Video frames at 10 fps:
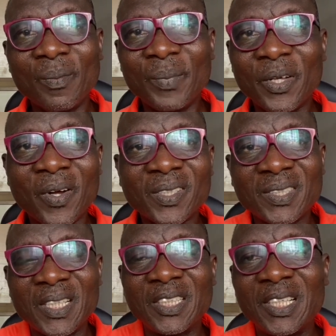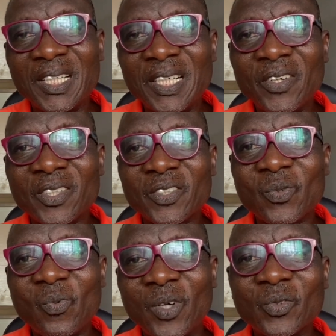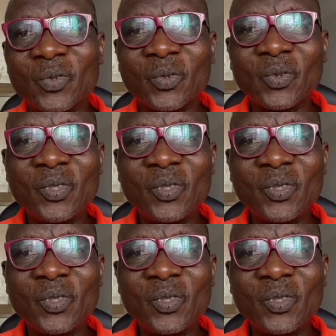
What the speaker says: because they just want to